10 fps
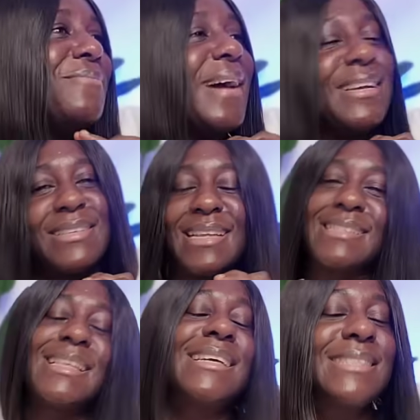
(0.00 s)
My
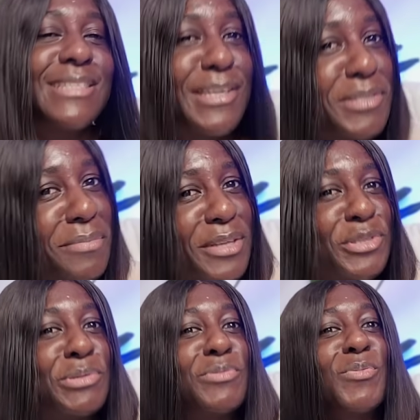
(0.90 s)
goodness, ladies and gentlemen,
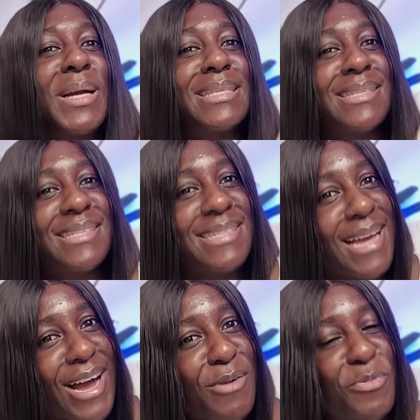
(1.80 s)
Chwenza